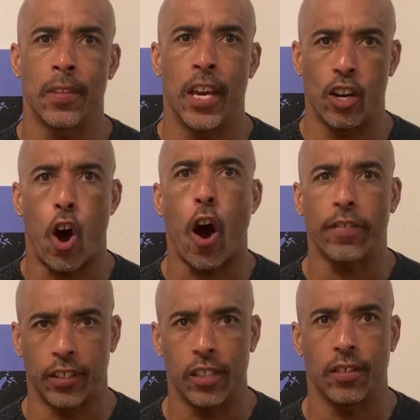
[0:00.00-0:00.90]
in the
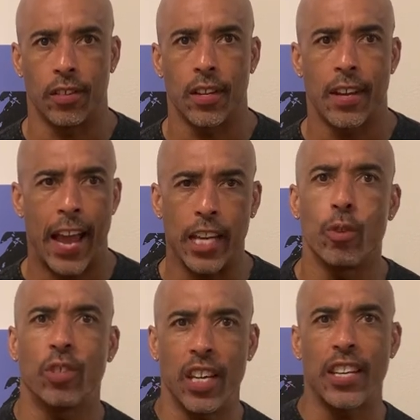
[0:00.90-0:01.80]
off season at
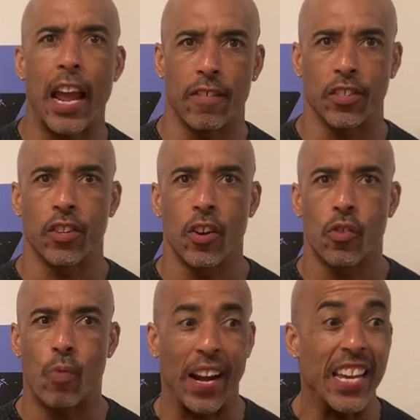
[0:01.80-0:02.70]
UC Davis,
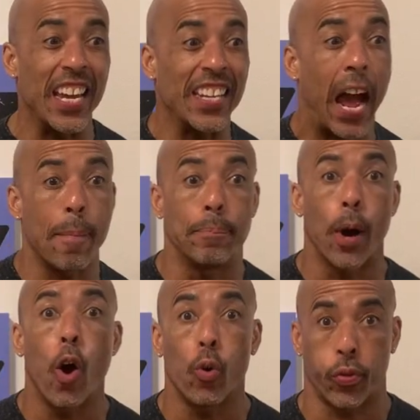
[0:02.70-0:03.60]
right? He and I
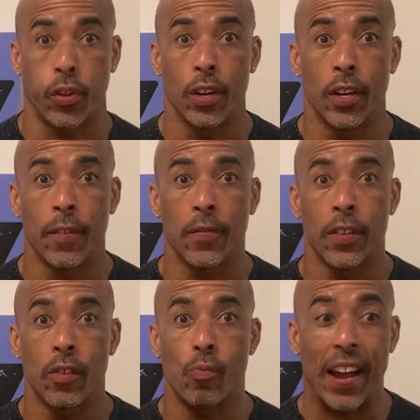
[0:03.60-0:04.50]
both,
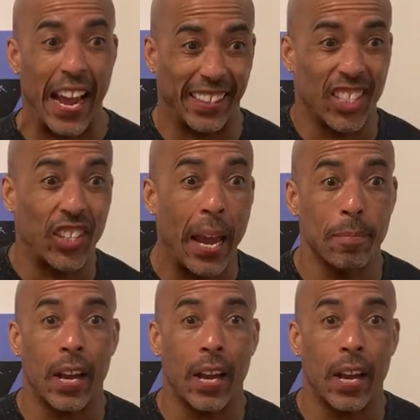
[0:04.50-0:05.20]
right, at the same